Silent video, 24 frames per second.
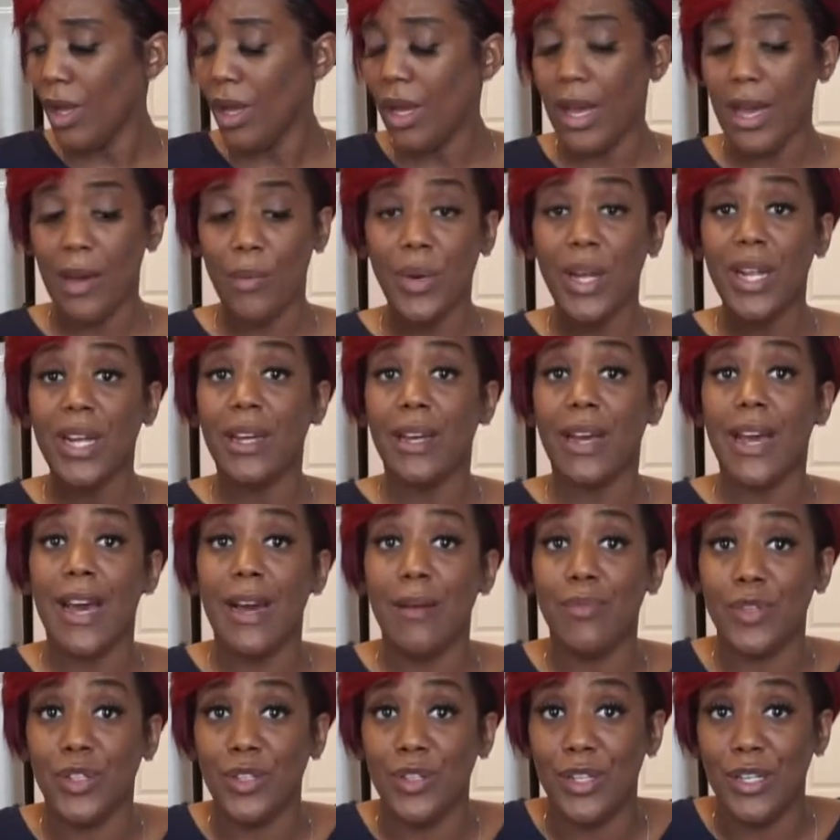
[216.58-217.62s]
and we didn't
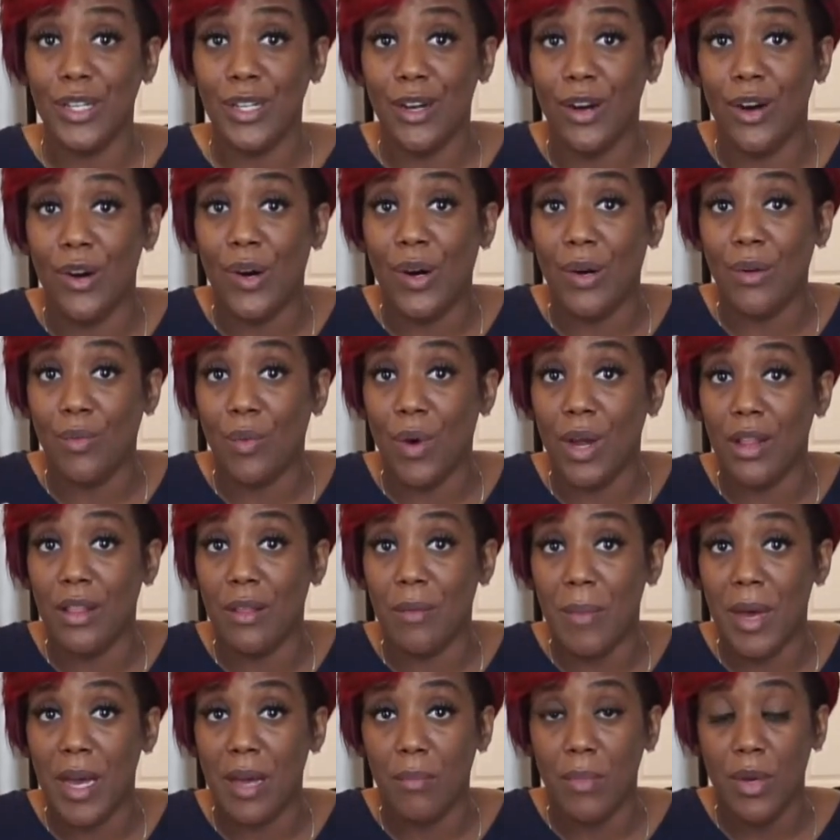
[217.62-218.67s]
capture it on one of the
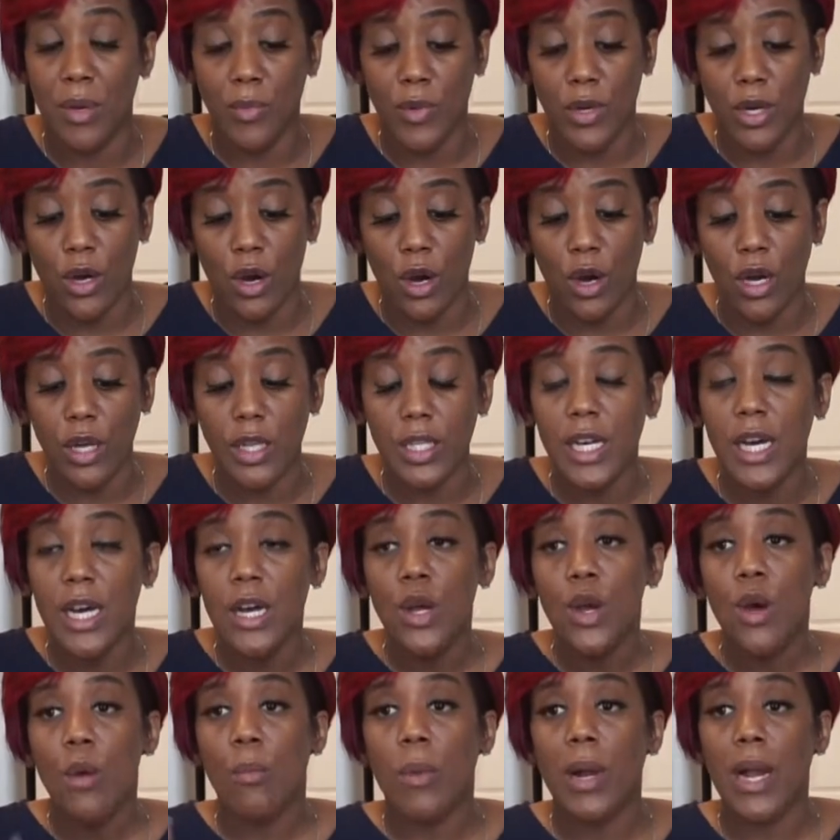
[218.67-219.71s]
main memory cards,
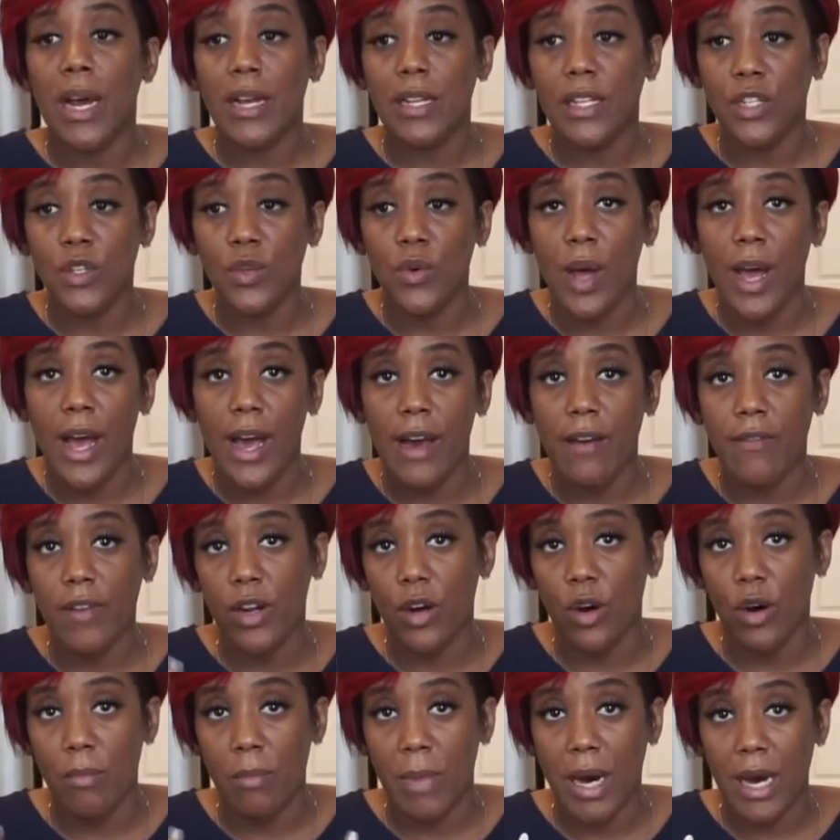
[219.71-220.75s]
but I do have it
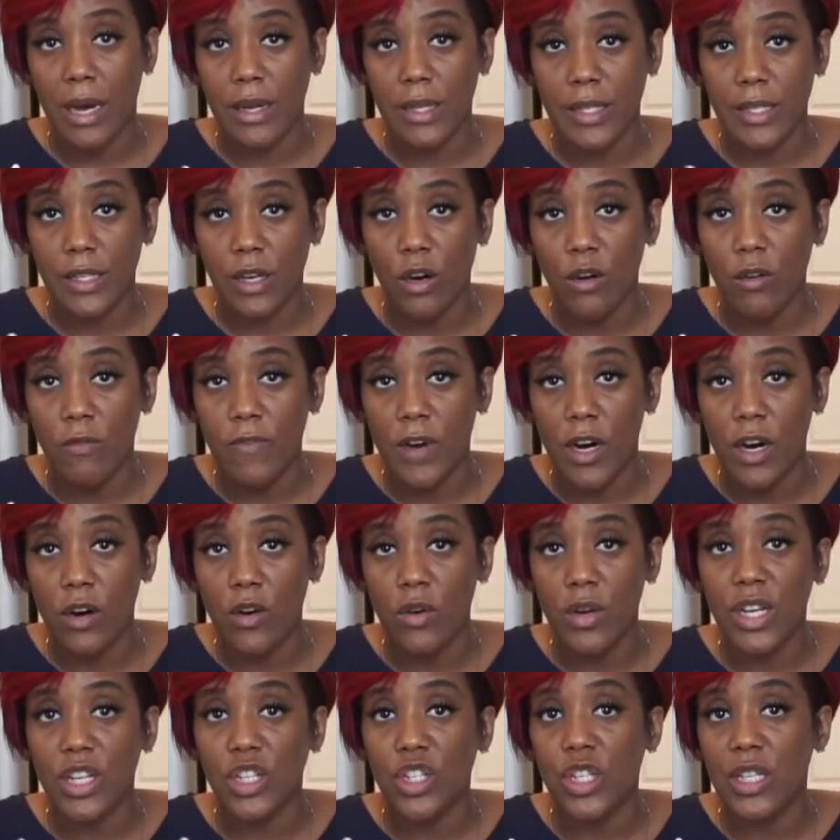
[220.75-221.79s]
on my cell
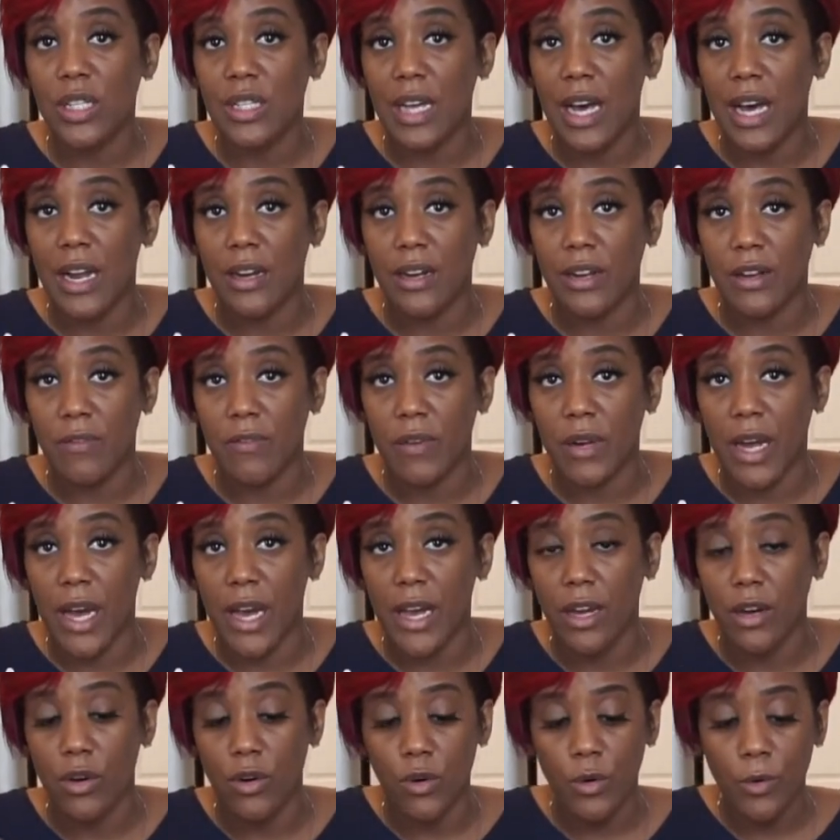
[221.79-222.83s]
phone. It's just at a different
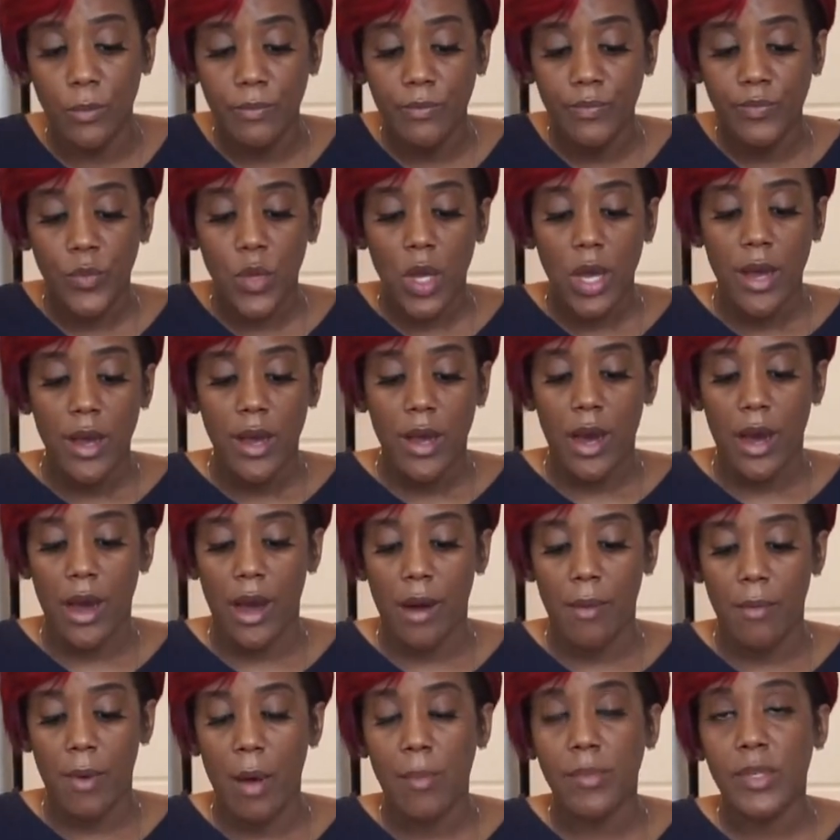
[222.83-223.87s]
angle.
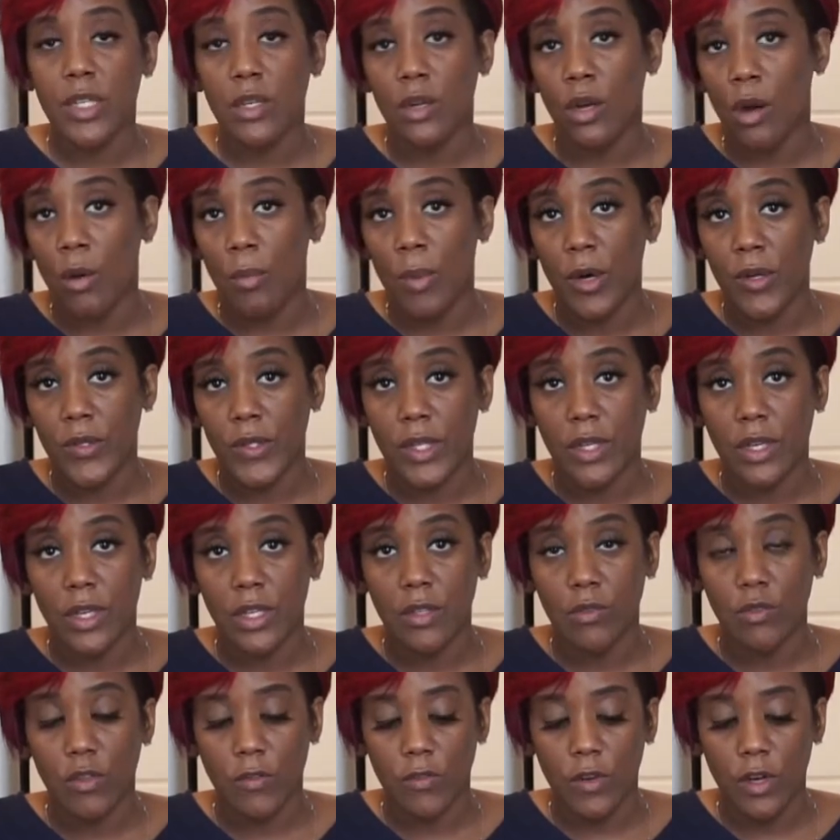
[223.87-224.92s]
I'm still gonna post it
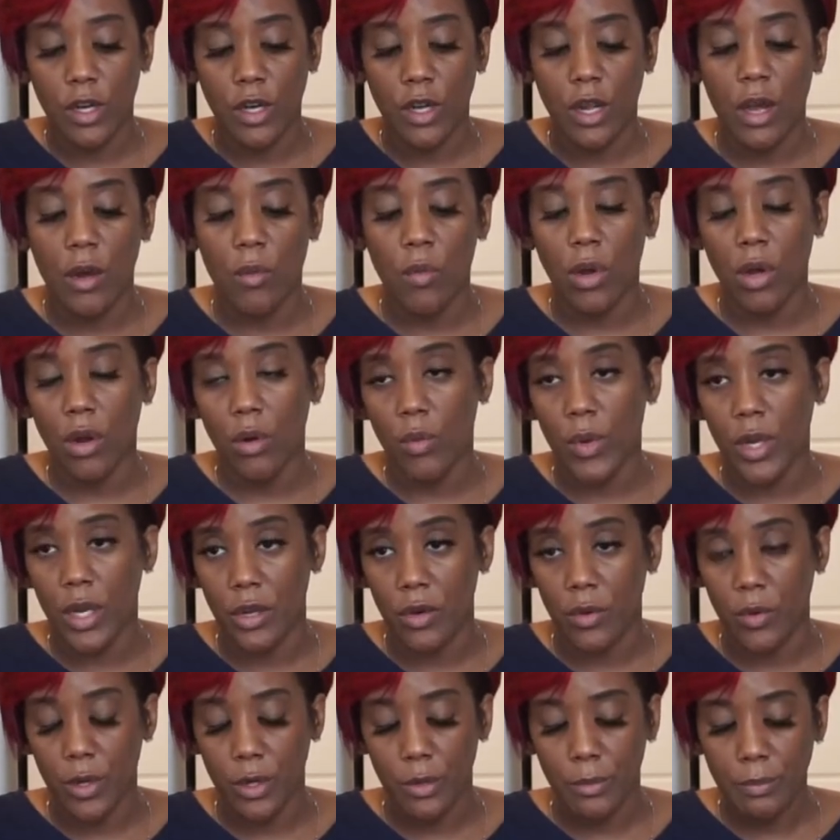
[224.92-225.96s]
because it was fun, and we're gonna
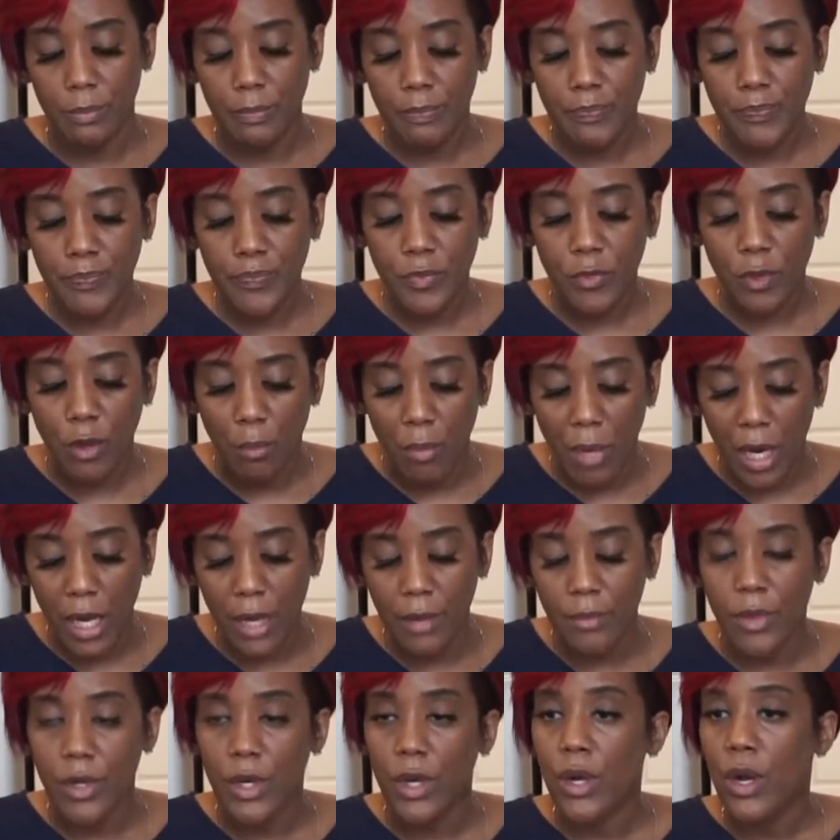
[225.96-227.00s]
redo it.
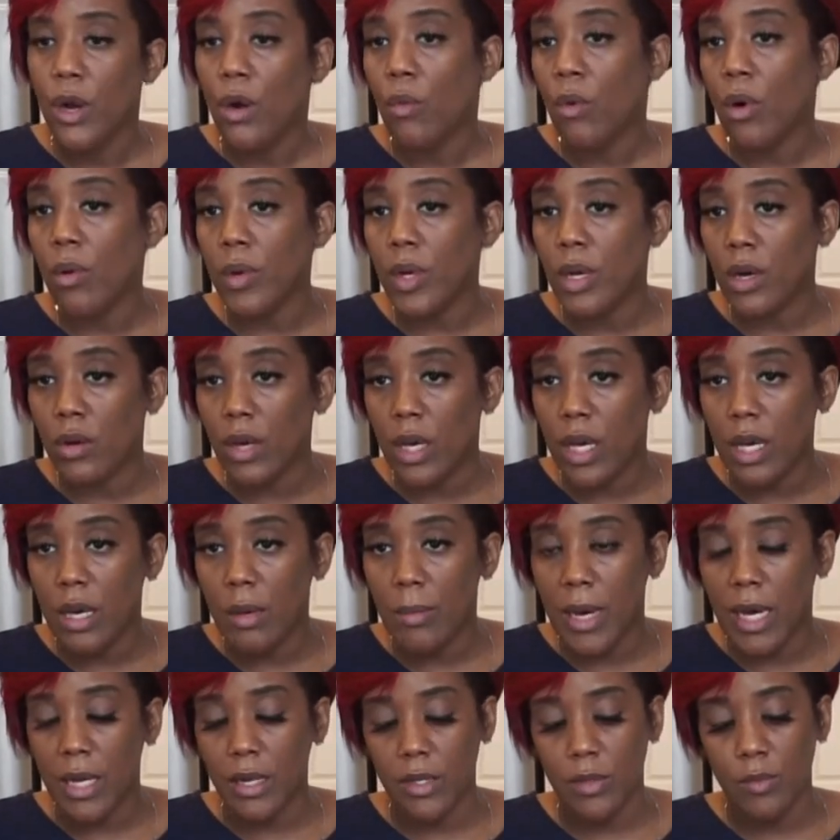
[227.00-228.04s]
But what we gonna key
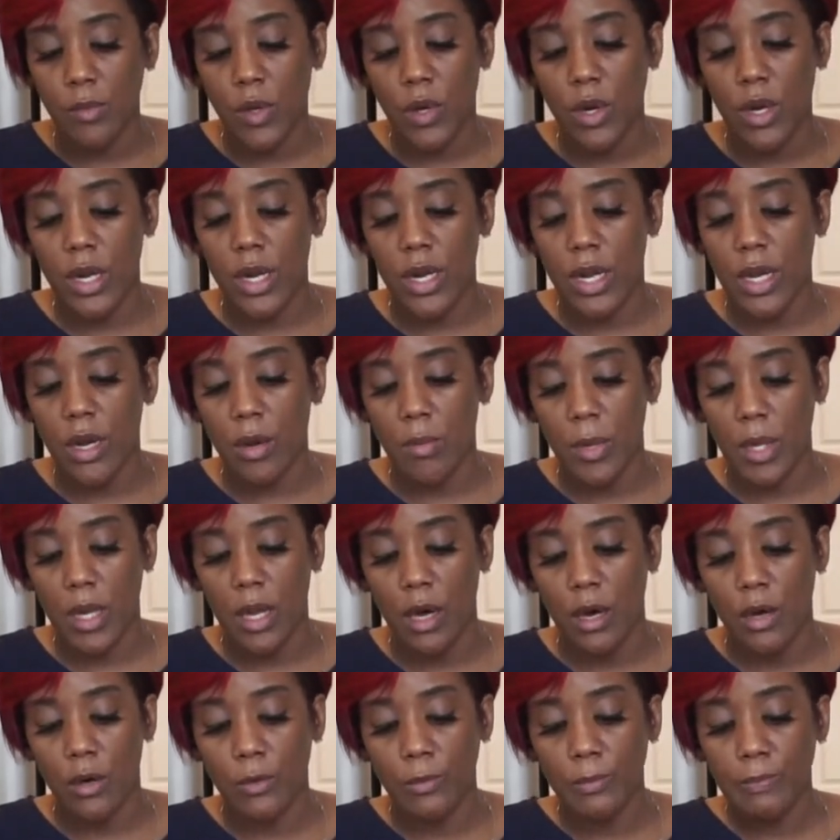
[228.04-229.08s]
about this morning, it ain't gonna be
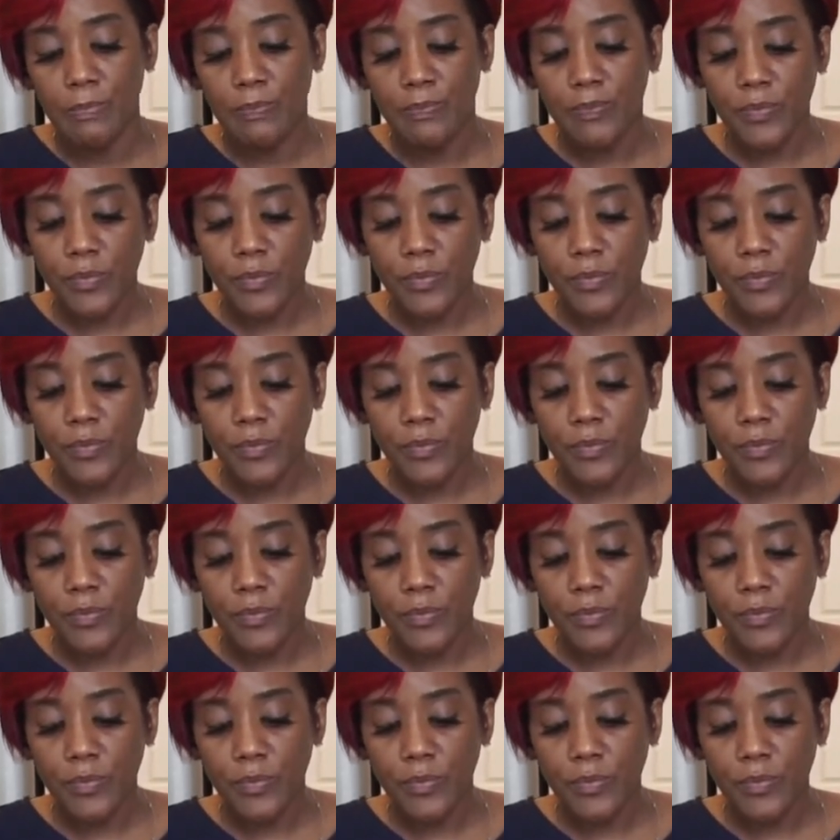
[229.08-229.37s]
long.